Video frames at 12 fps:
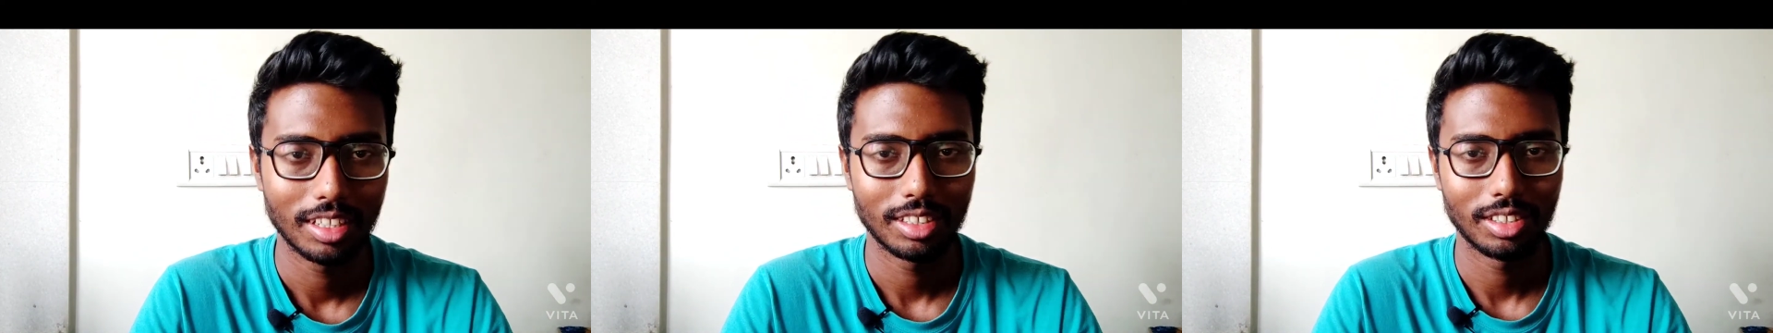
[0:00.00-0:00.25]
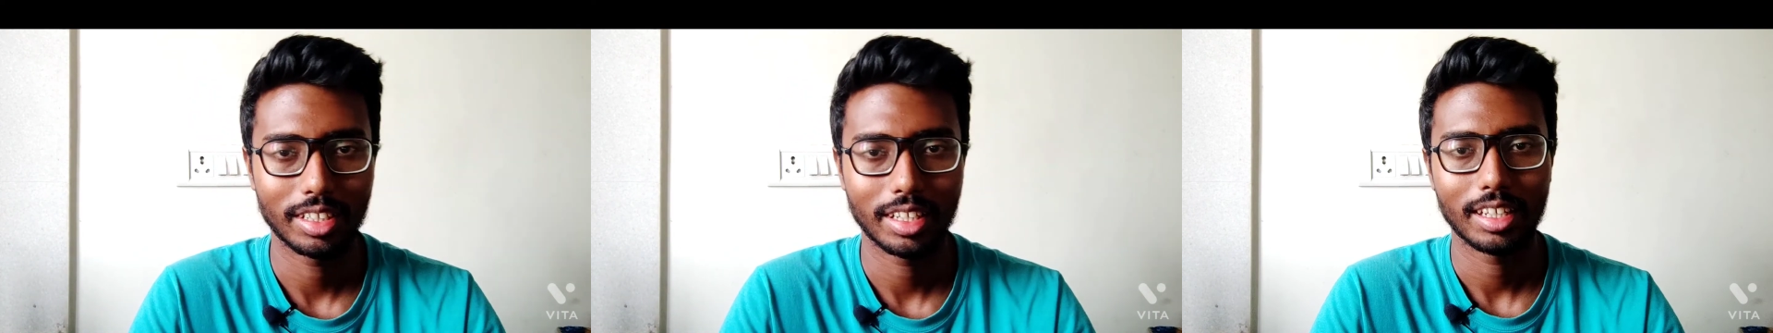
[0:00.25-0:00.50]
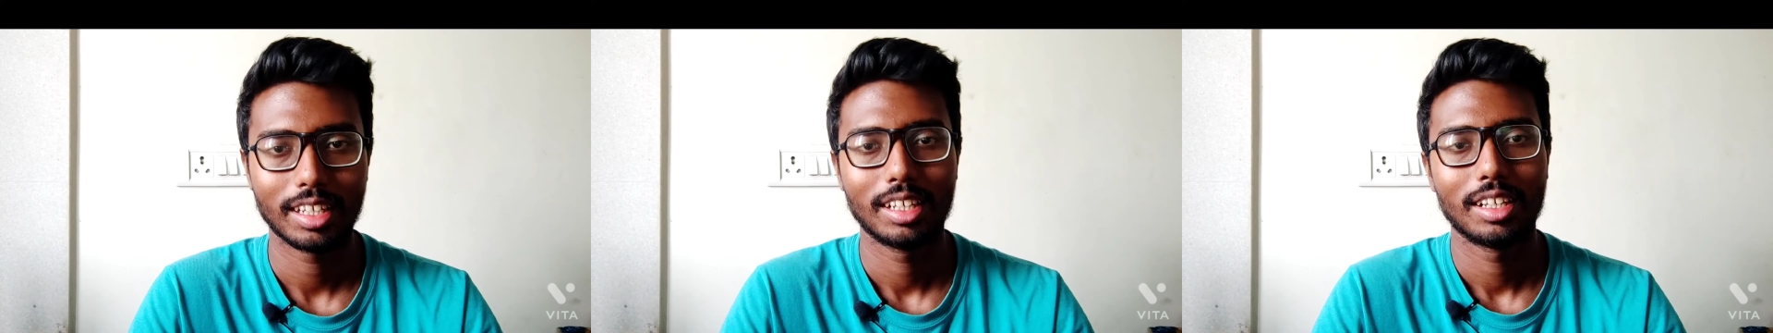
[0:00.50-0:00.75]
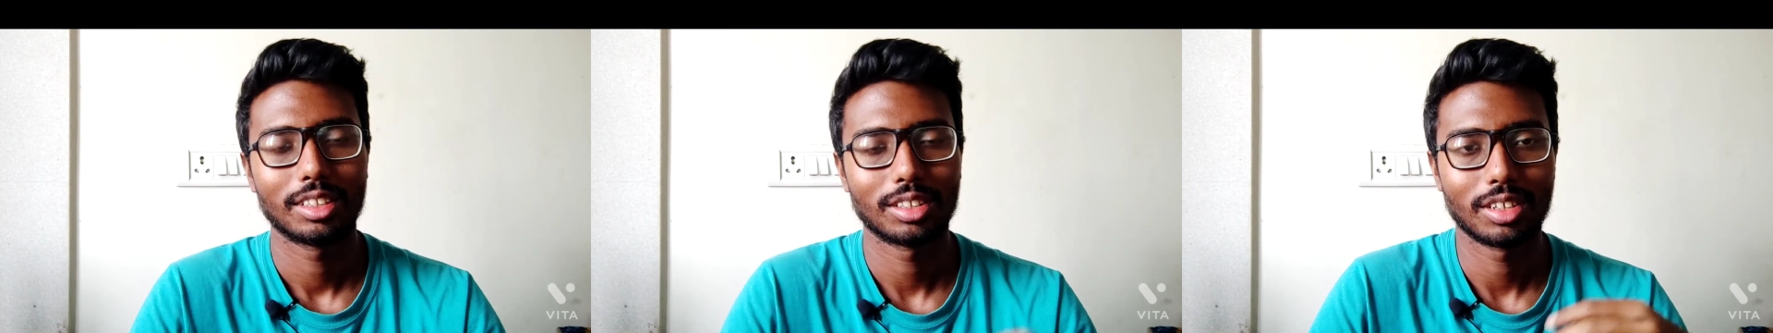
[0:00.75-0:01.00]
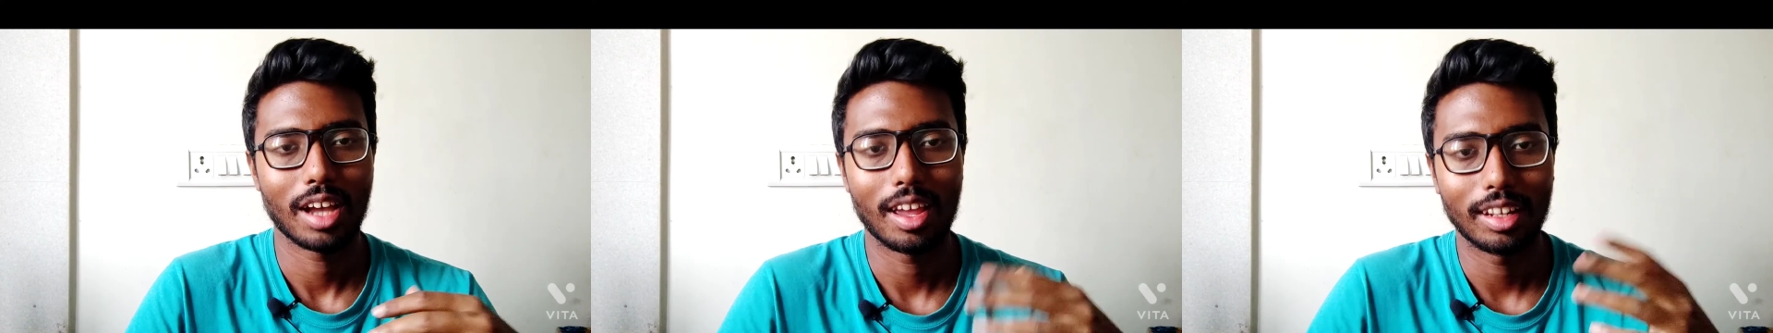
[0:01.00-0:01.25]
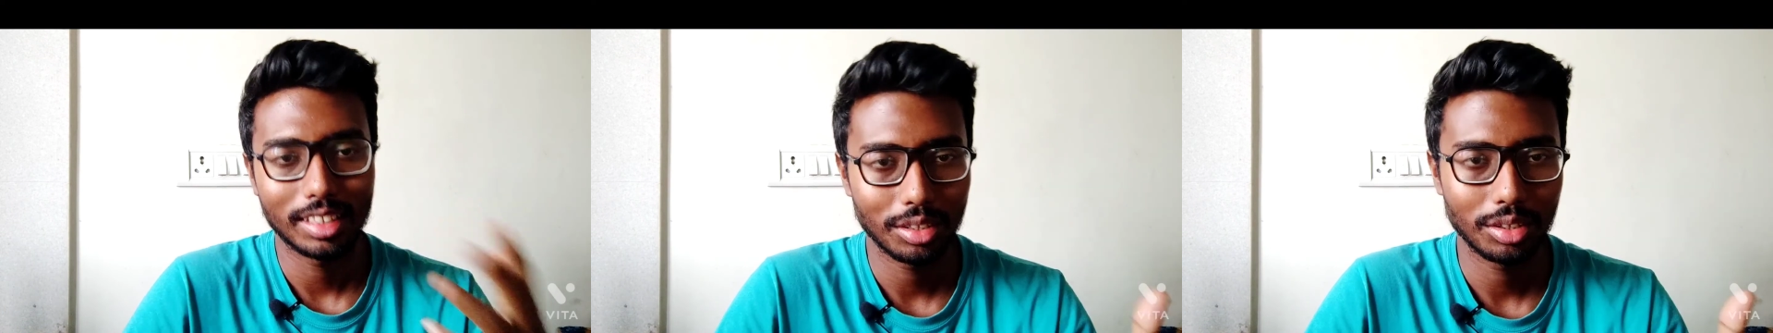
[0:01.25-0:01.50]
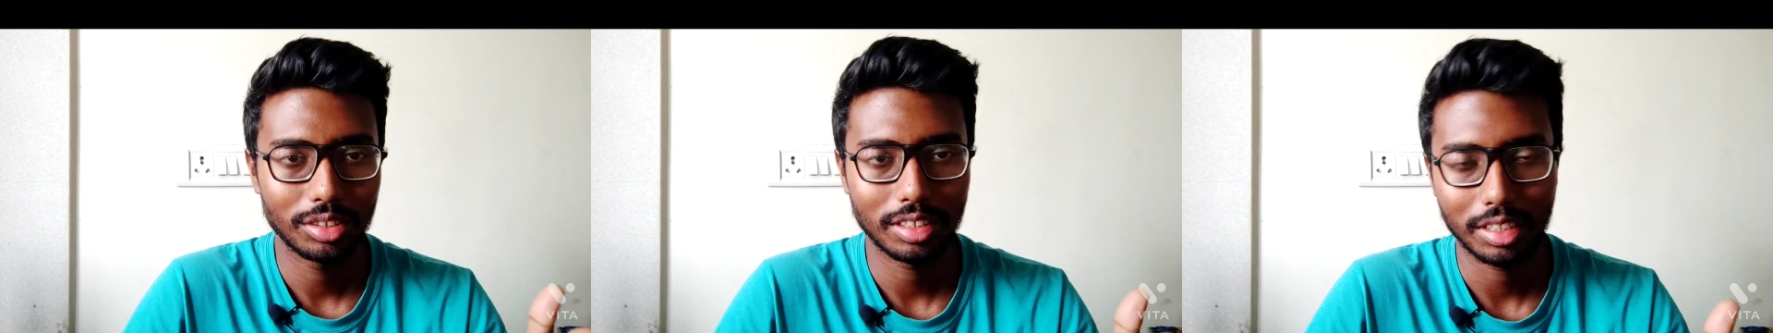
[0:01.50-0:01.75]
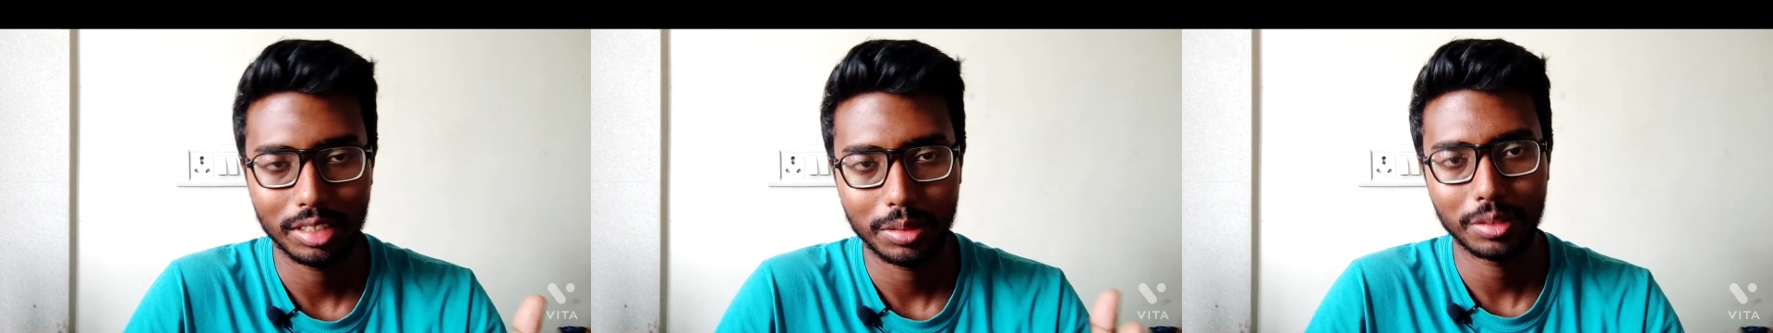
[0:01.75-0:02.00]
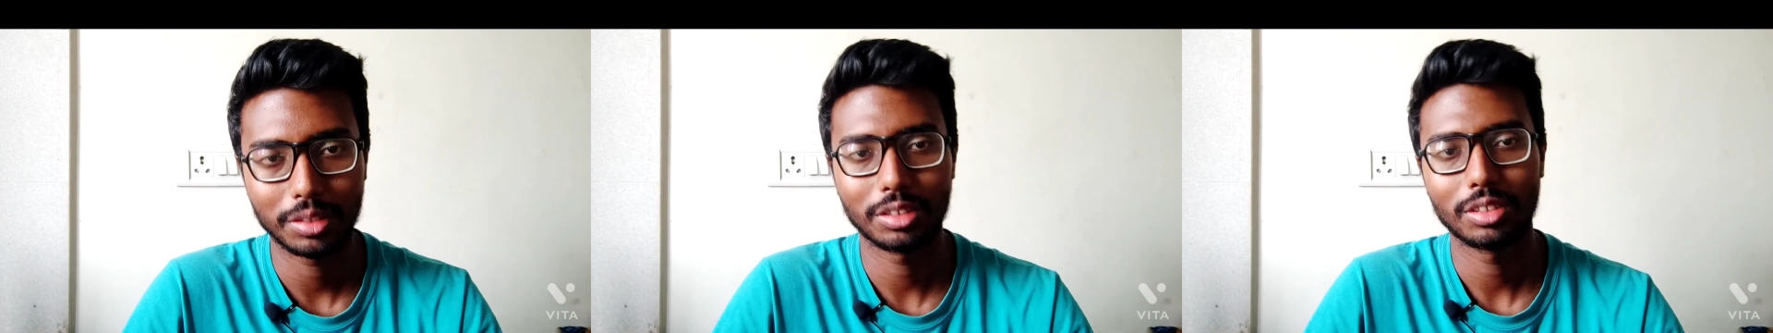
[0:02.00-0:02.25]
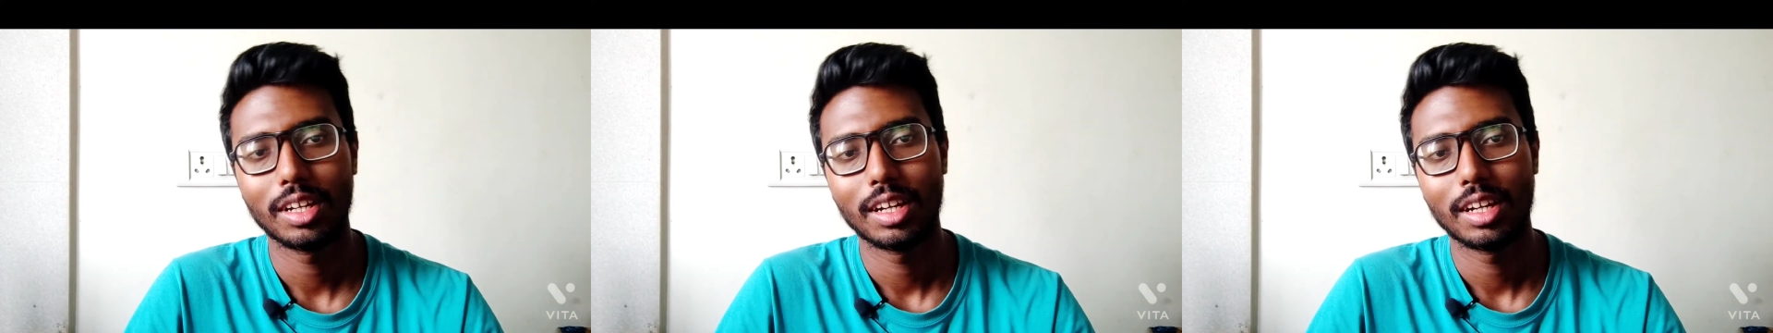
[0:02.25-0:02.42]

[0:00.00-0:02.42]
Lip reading: Okay, so I'll see you in the next video.